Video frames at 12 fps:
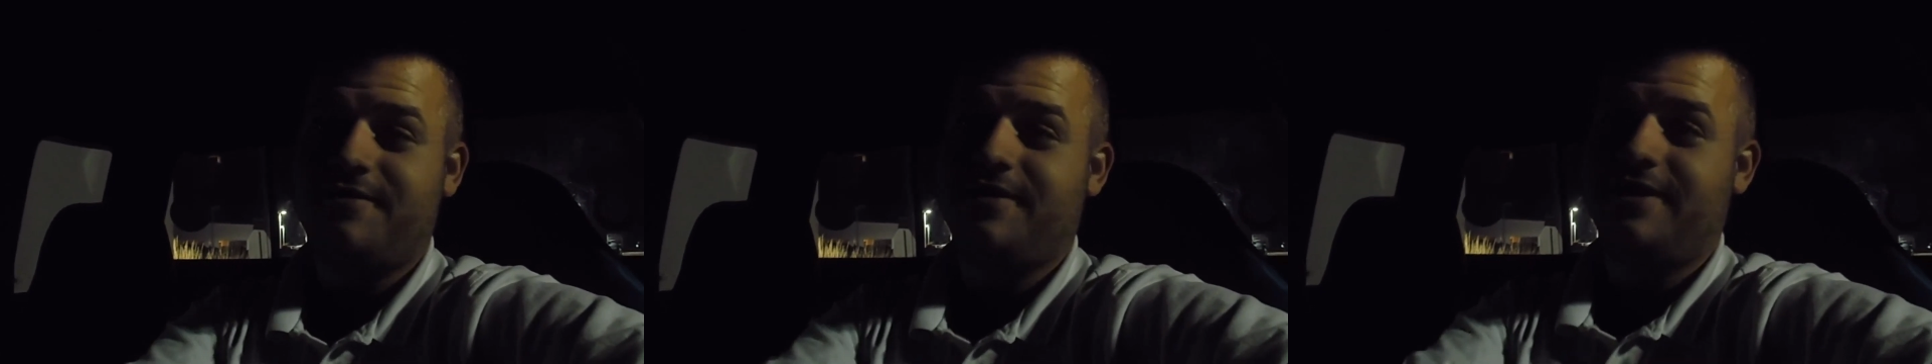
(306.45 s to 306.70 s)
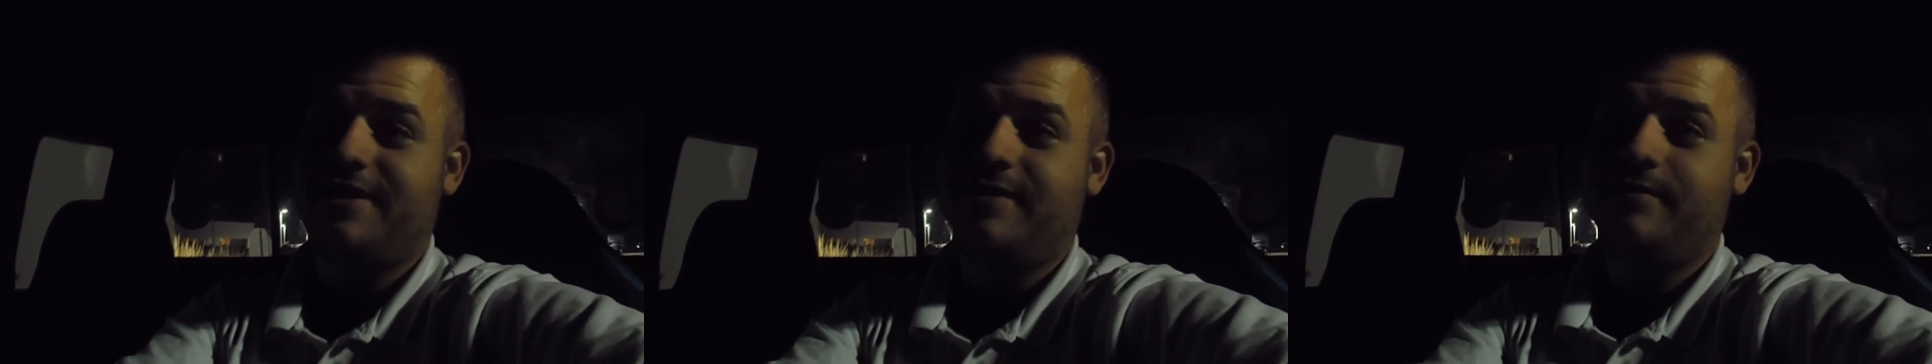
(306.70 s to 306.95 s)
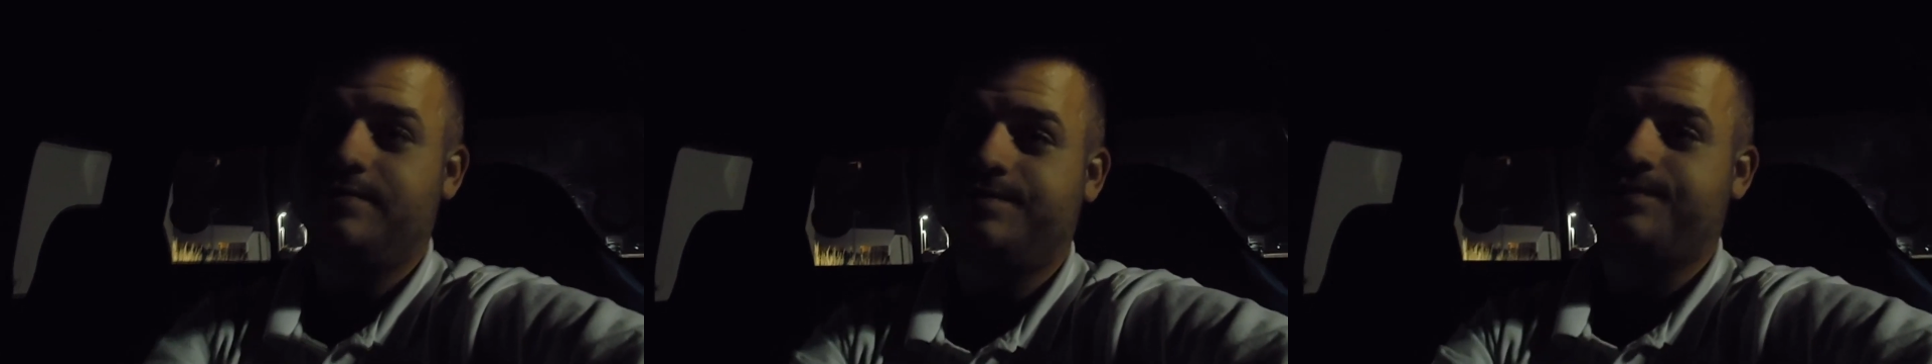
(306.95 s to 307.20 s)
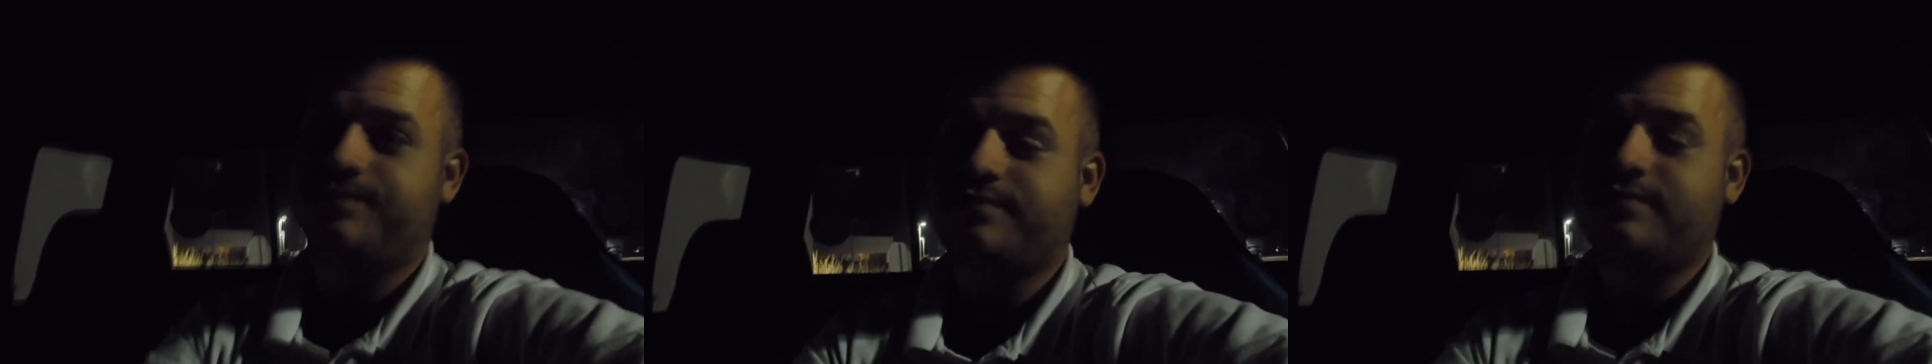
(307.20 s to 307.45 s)
Uh,
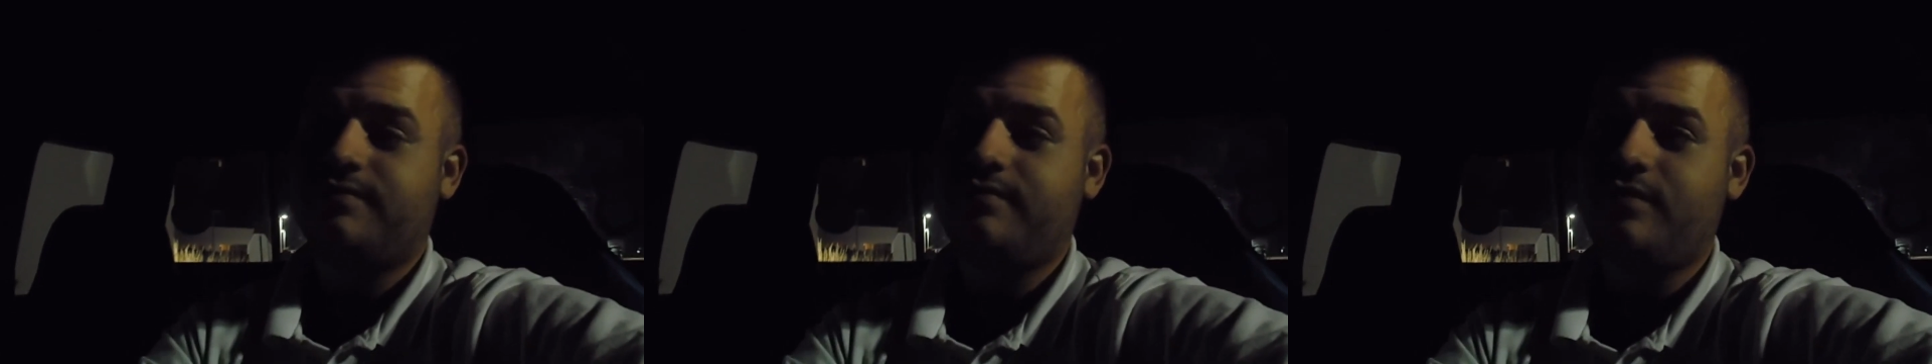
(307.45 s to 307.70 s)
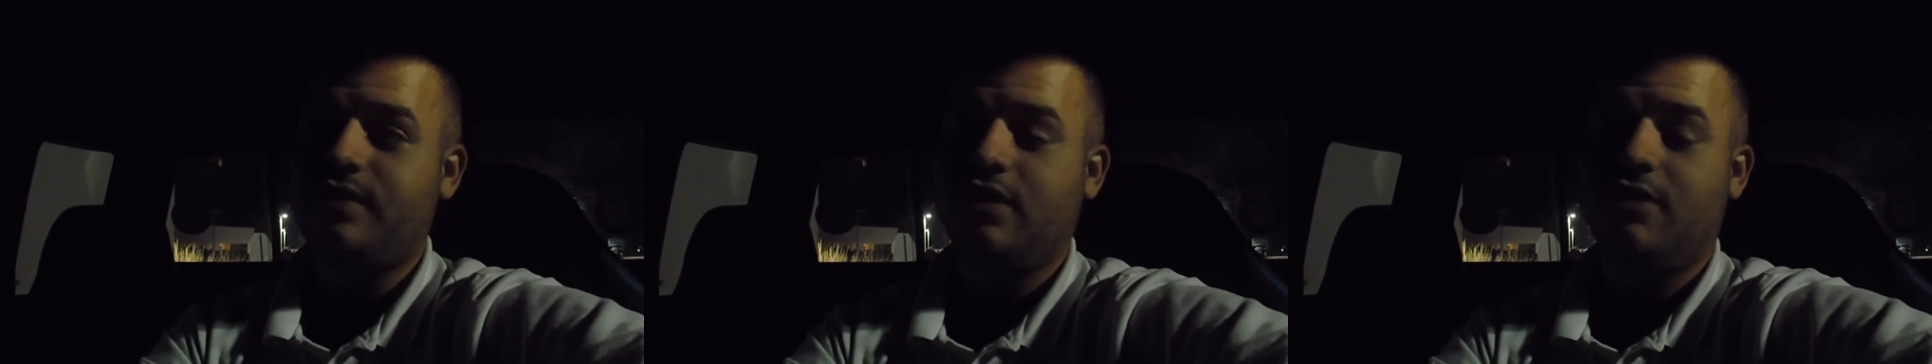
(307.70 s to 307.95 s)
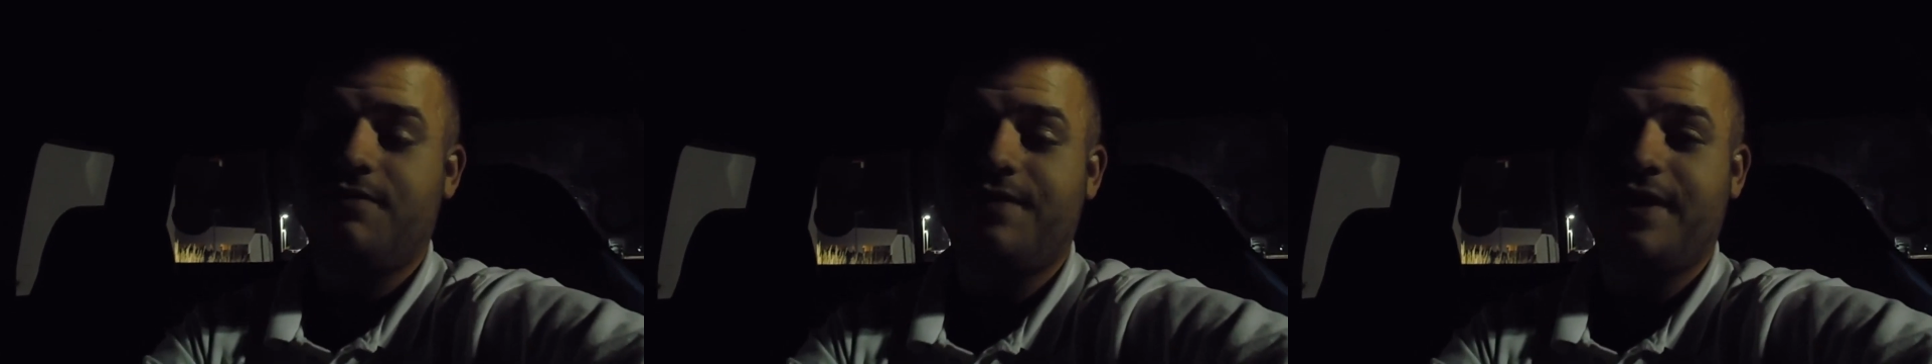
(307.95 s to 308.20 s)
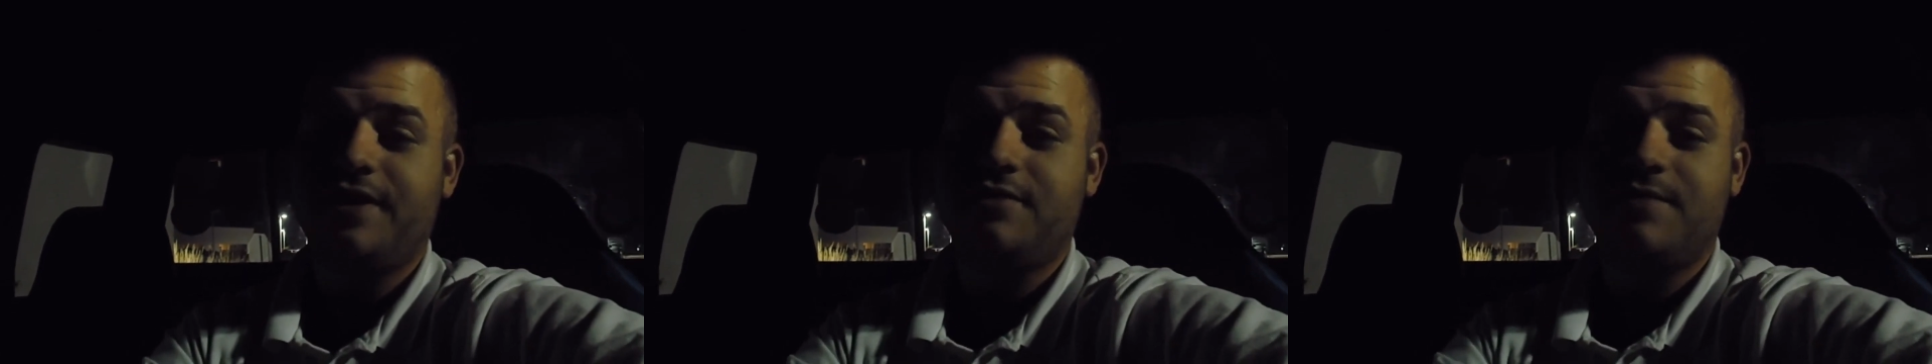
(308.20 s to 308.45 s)
hopefully
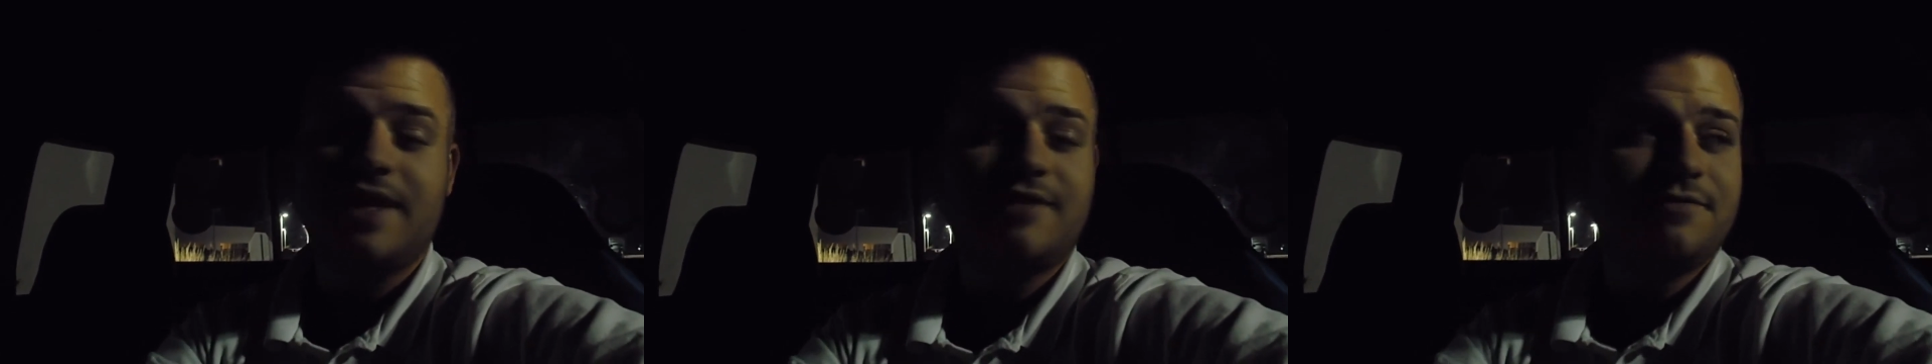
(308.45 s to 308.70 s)
I'll hear back